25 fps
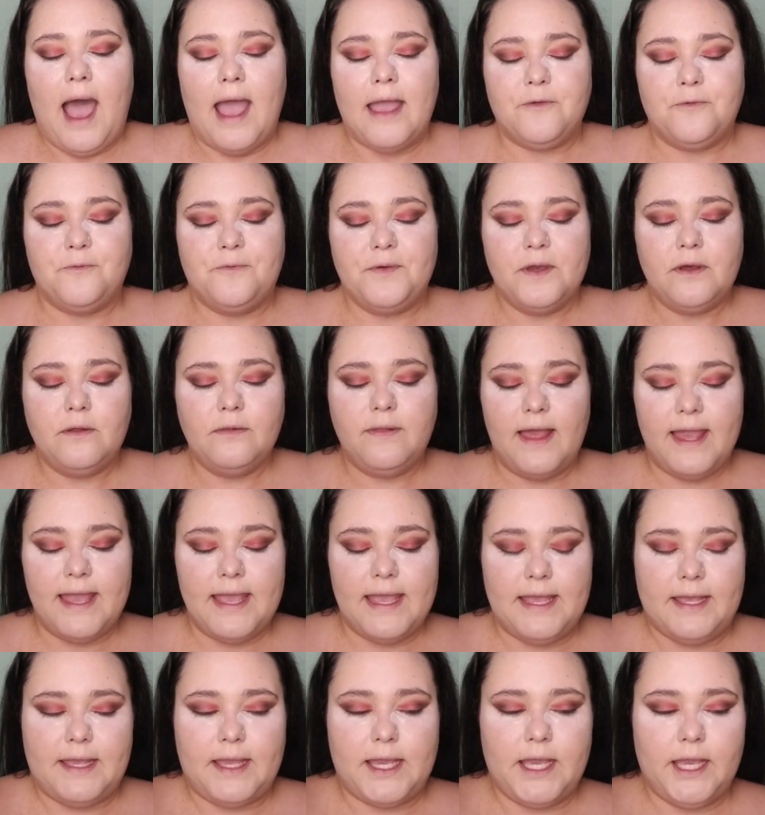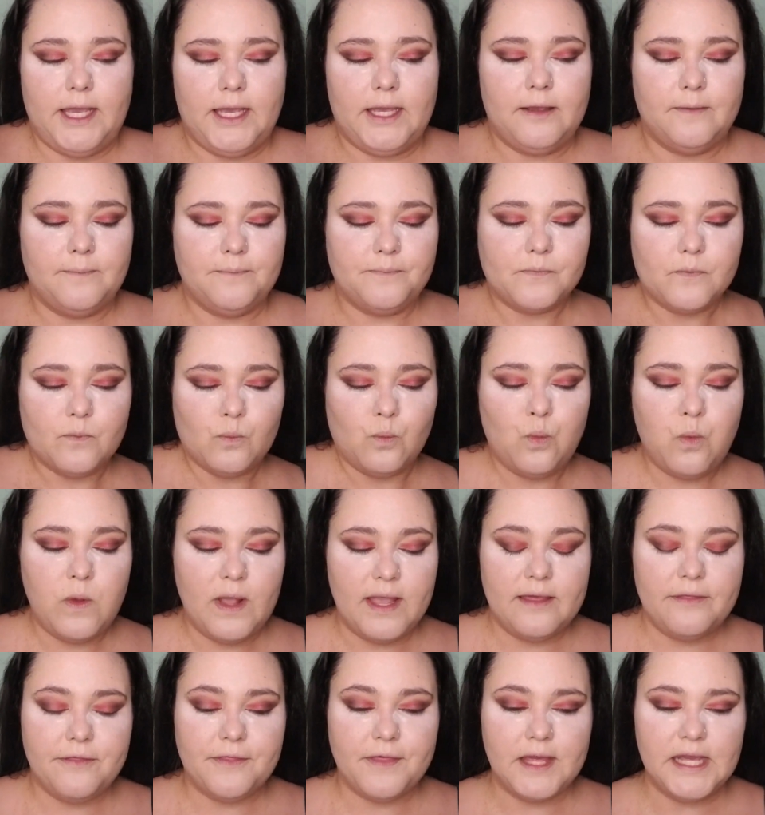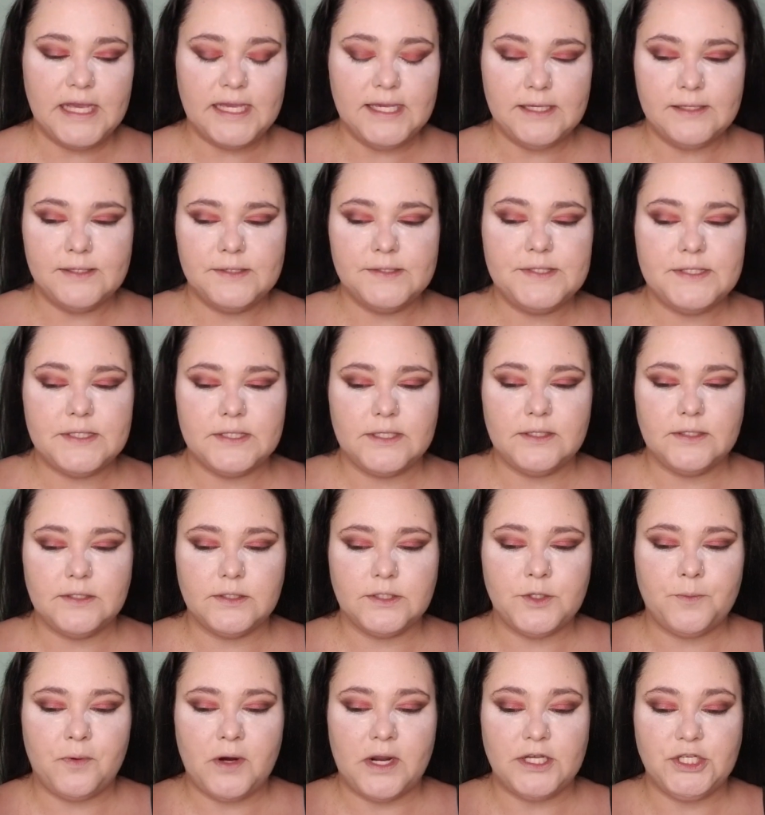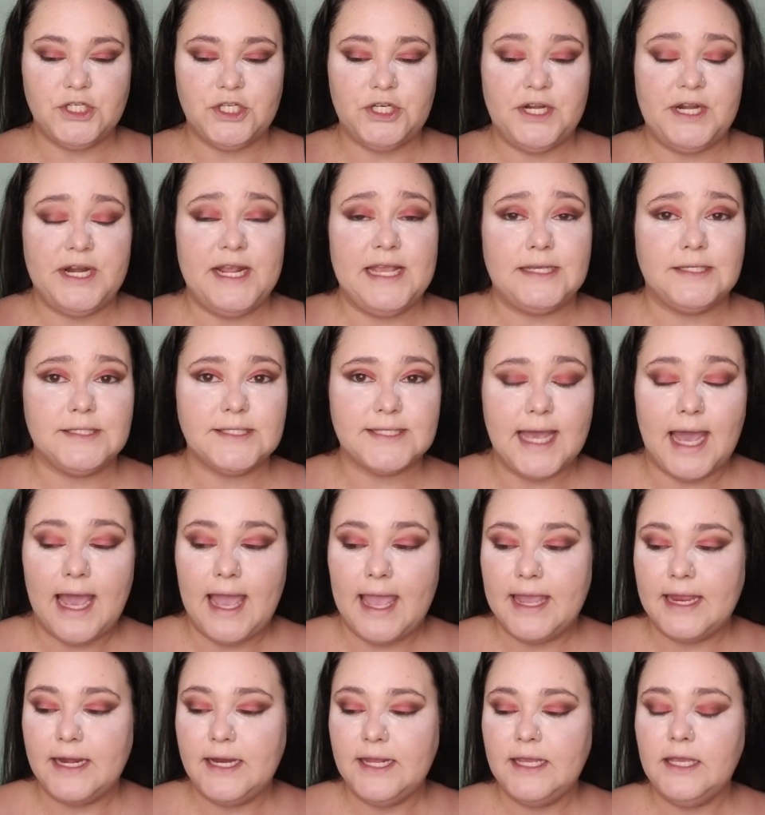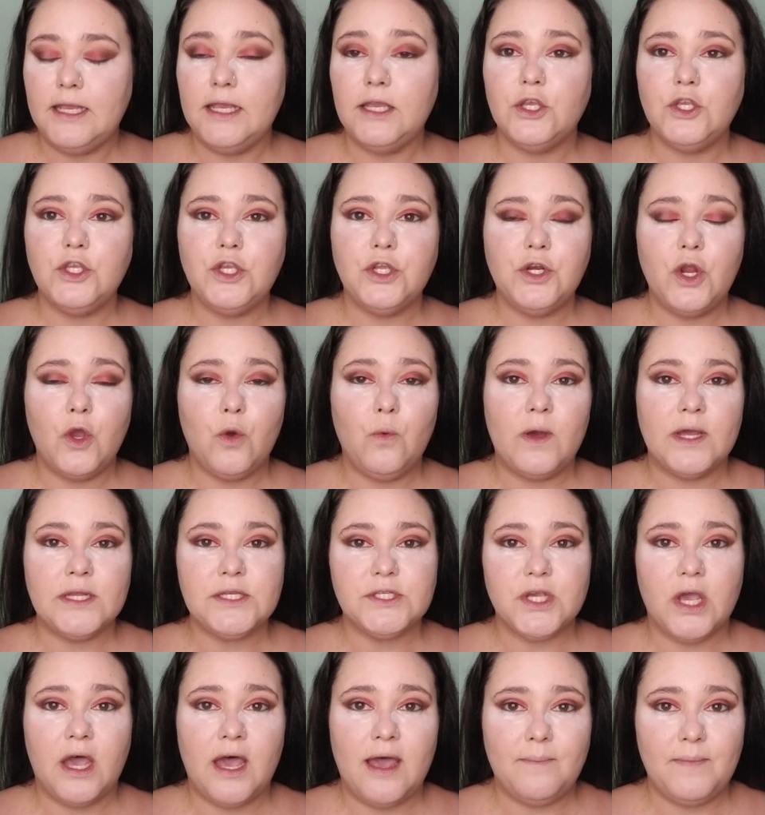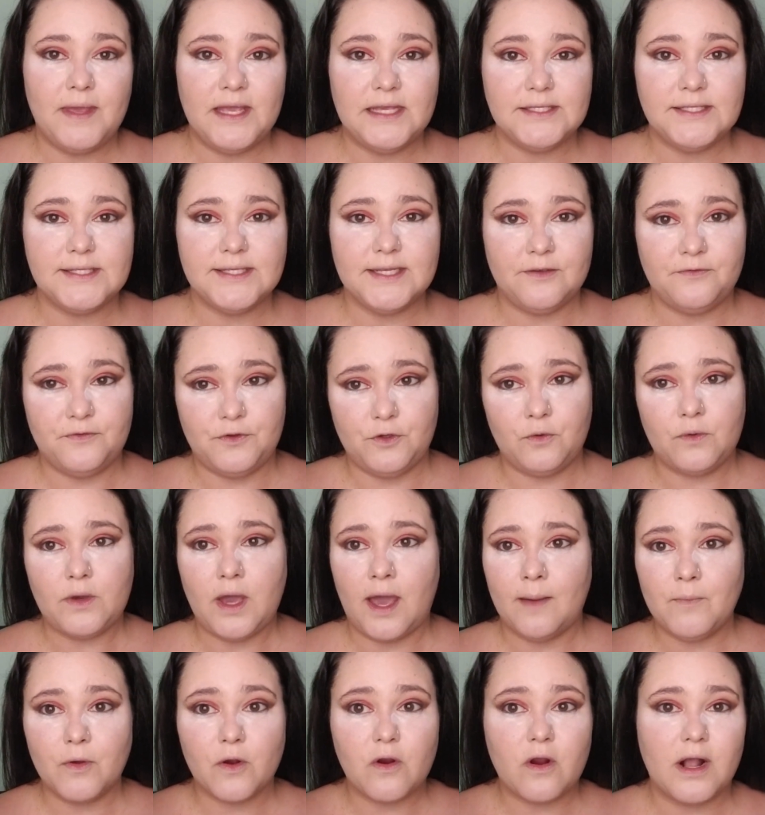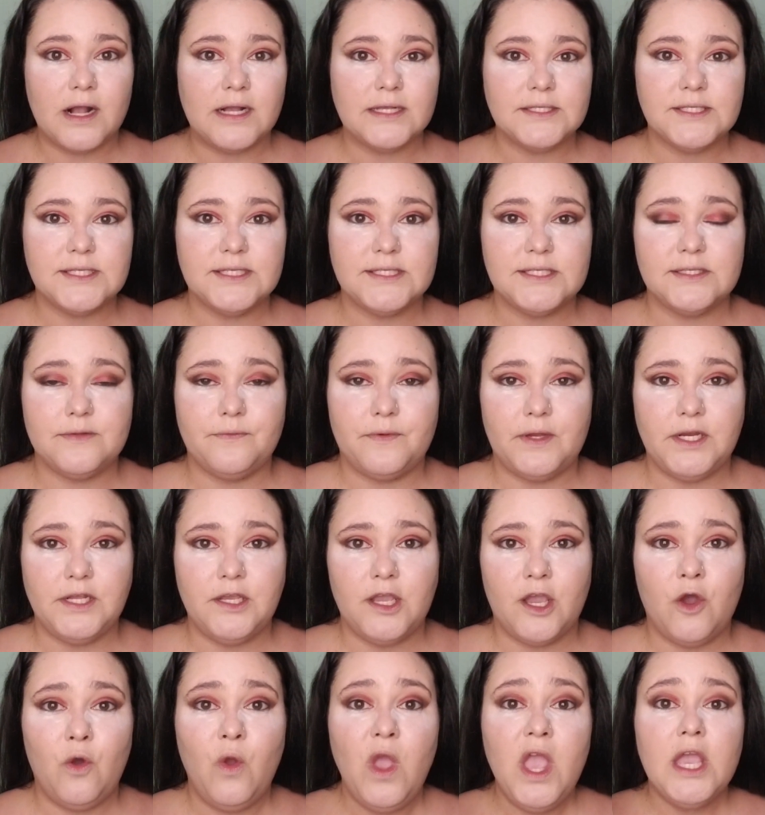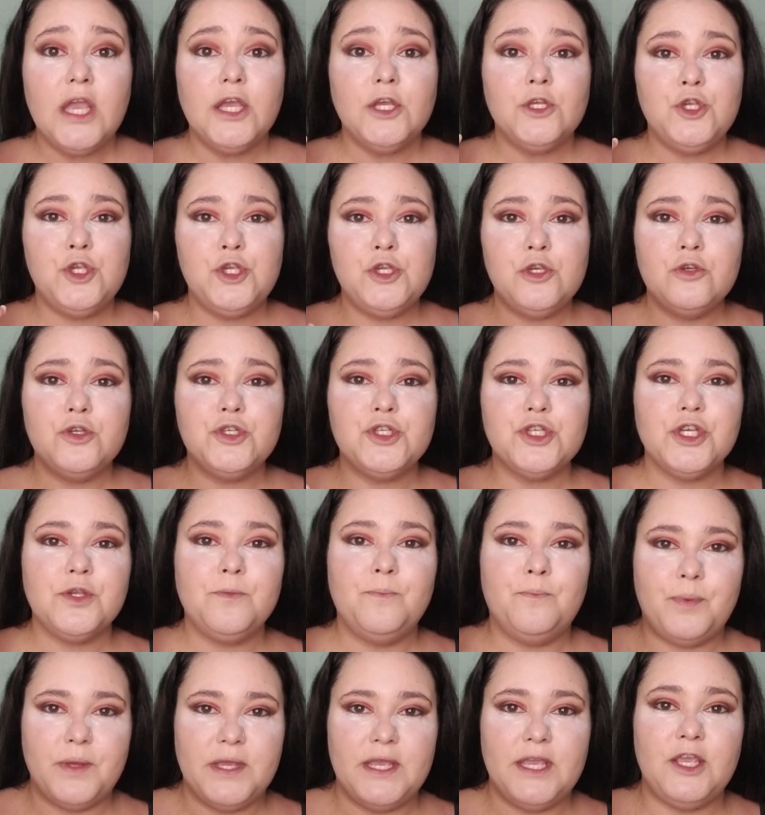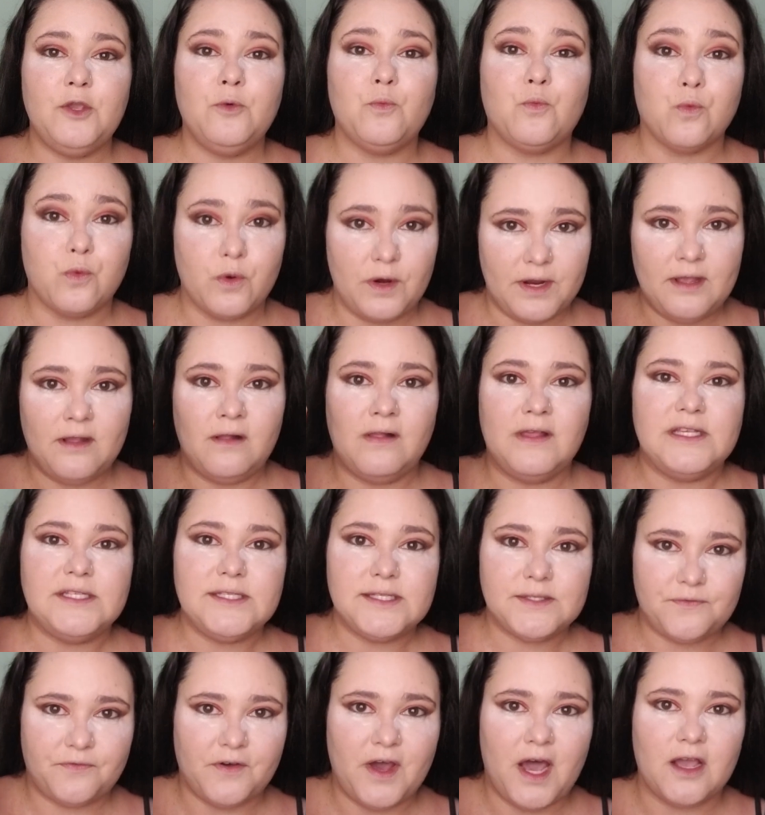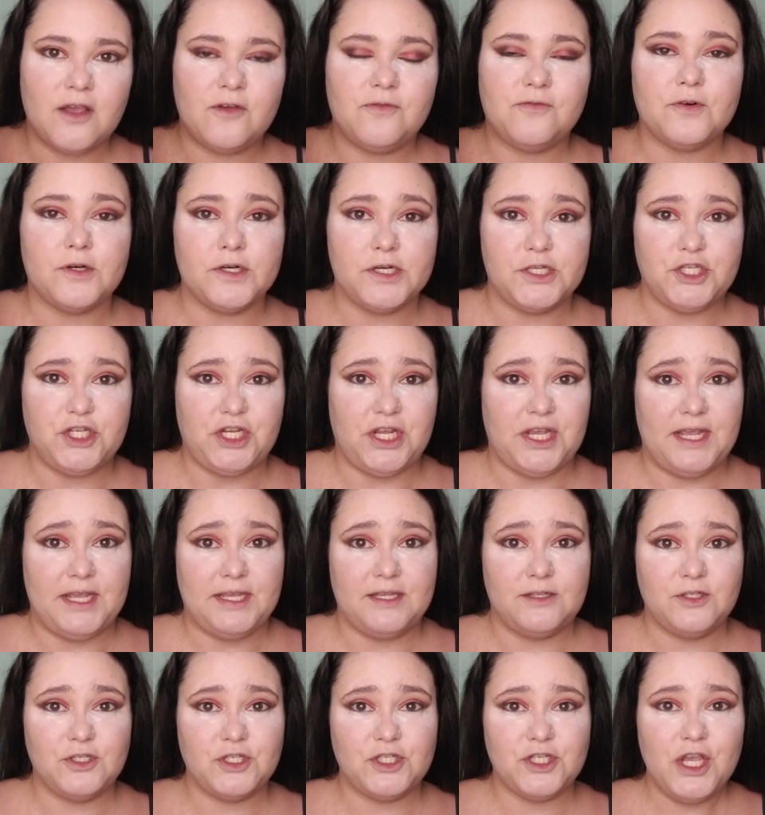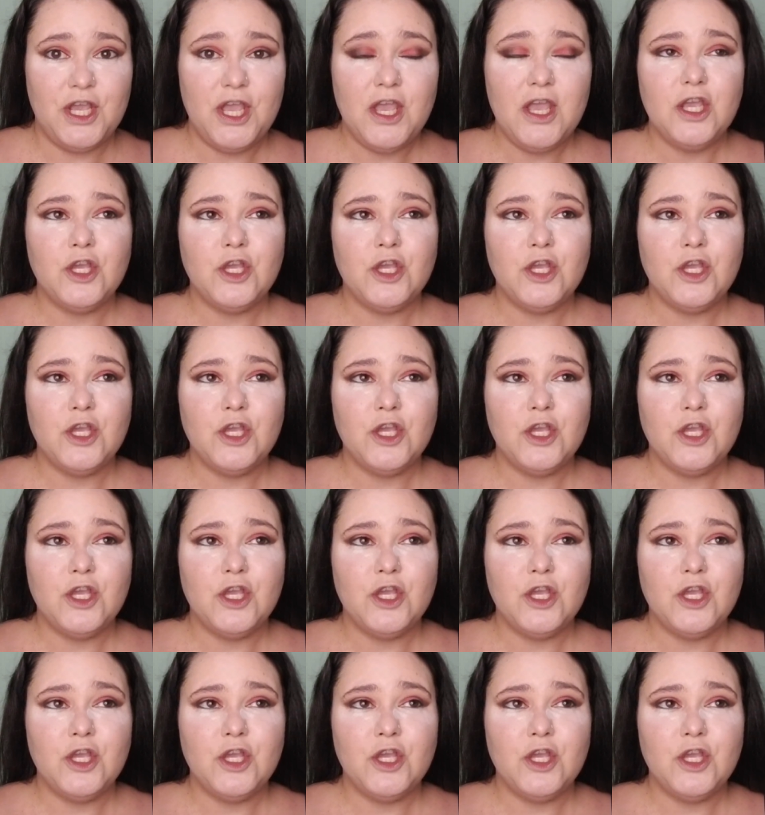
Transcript: feel like with his depression and anxiety, you know what, Thomas, if you come across this video, you should be real as fuck for a change.